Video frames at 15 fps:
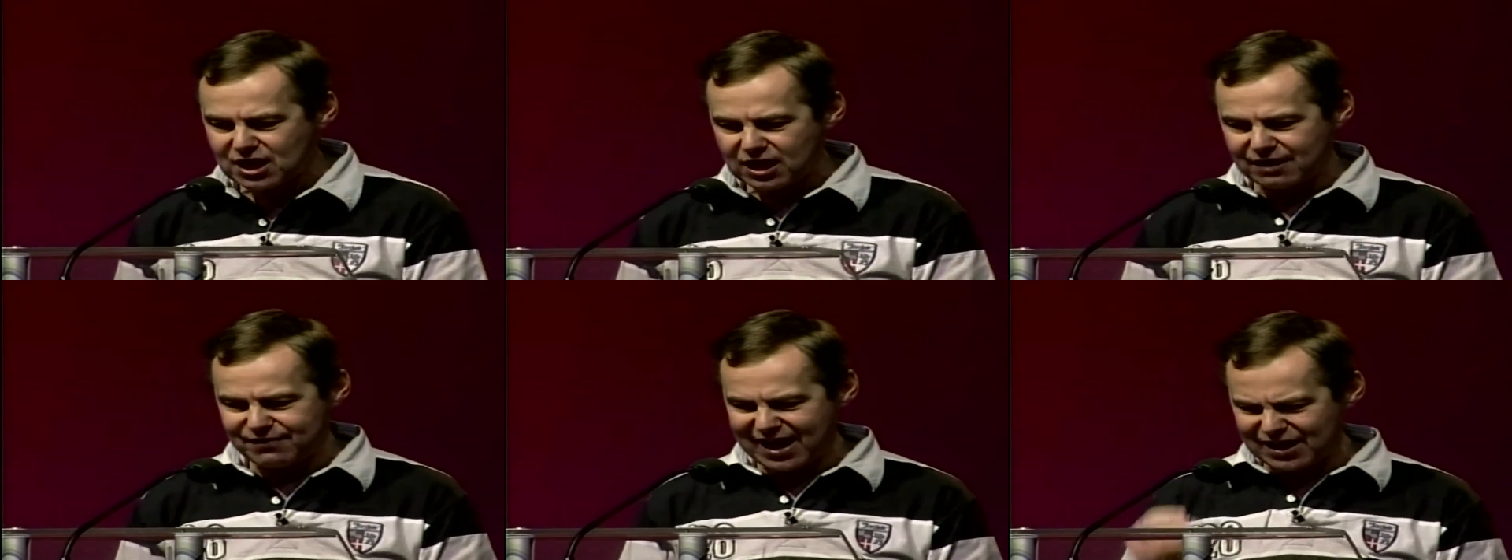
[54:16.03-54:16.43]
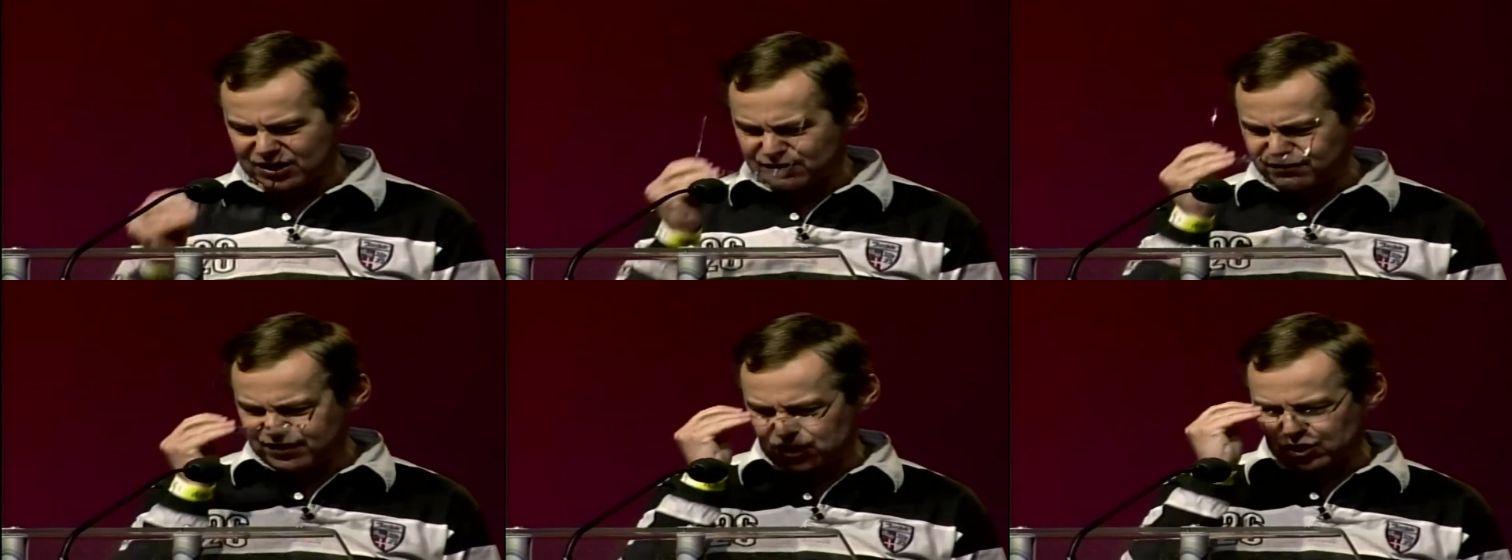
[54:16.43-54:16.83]
of our
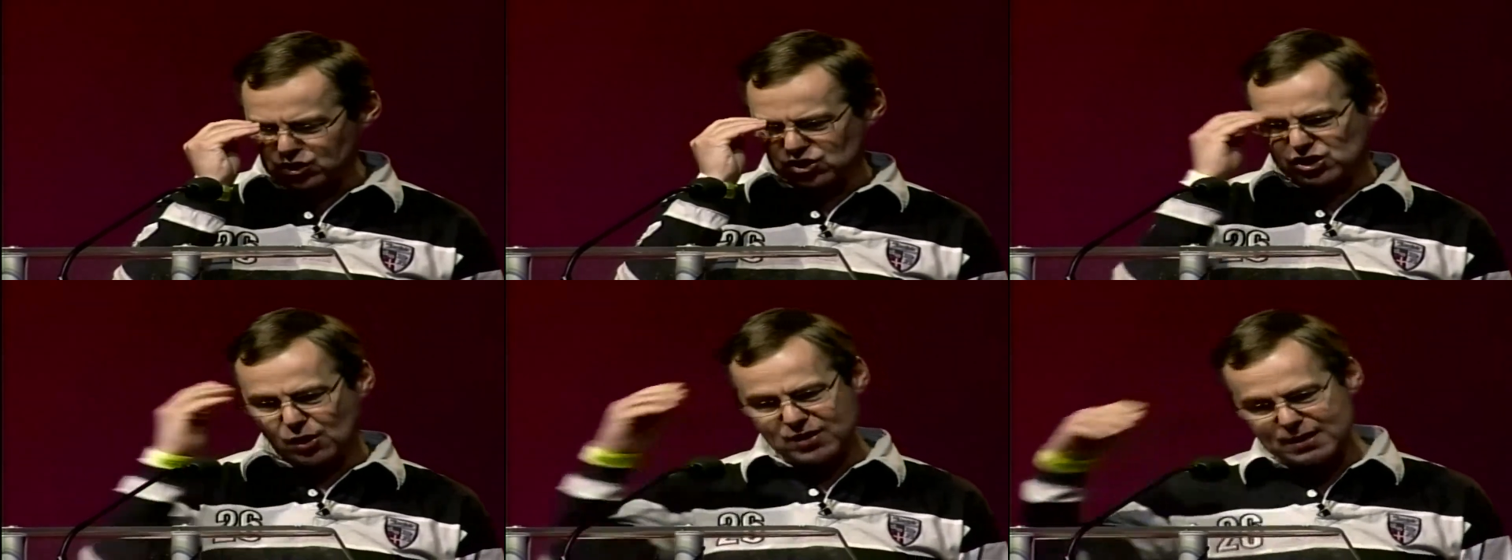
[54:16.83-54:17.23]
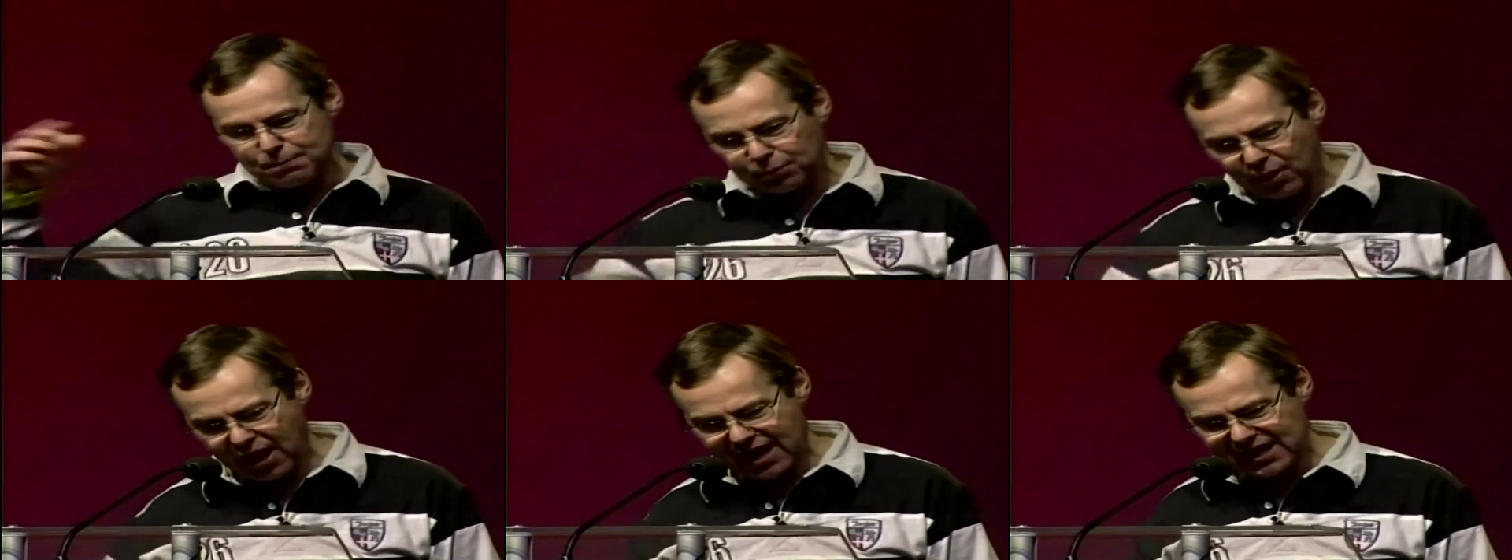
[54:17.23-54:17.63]
convictions. So he
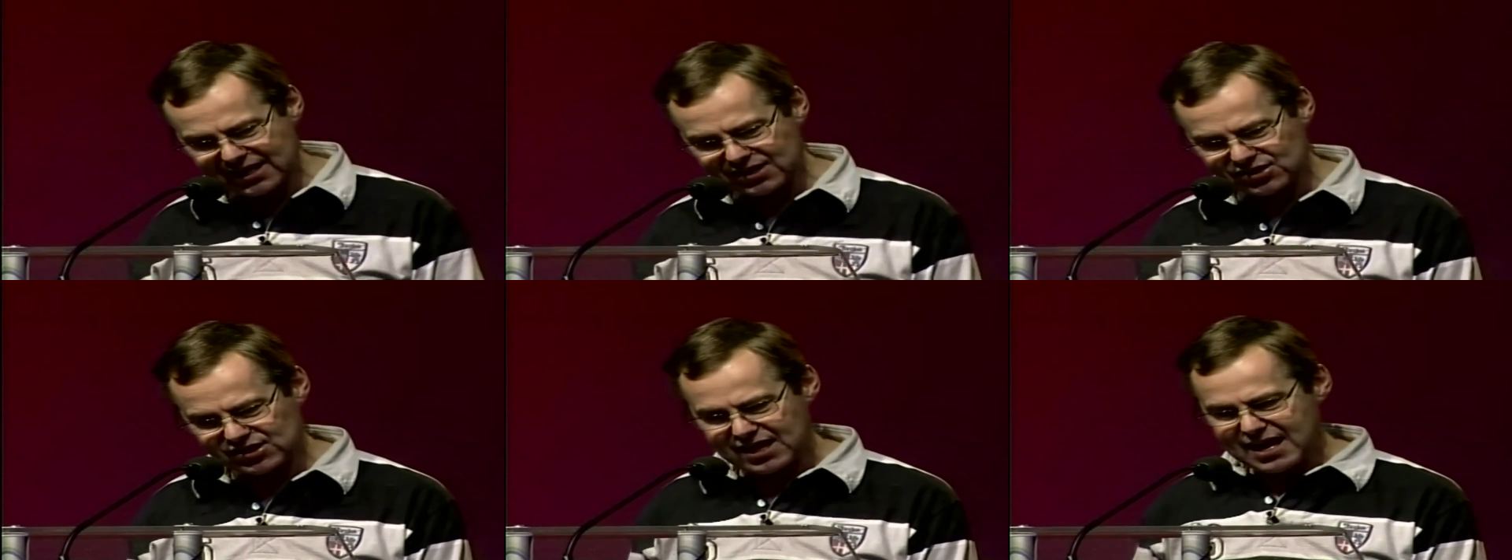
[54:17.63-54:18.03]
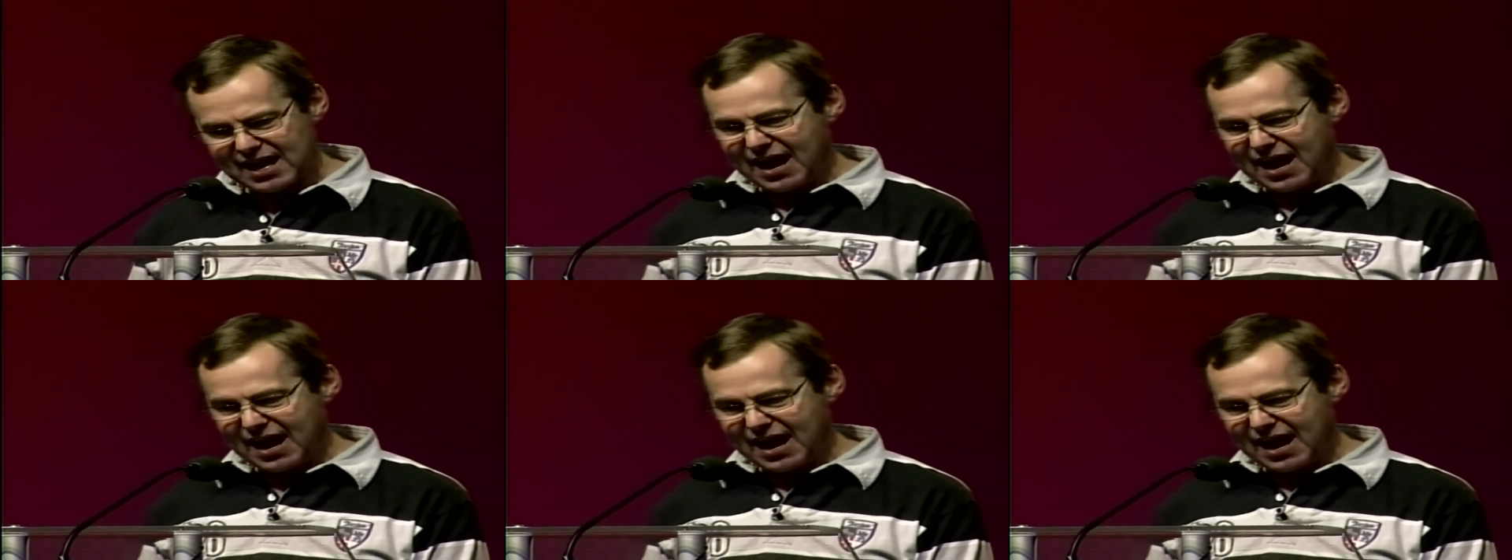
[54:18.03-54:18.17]
prays.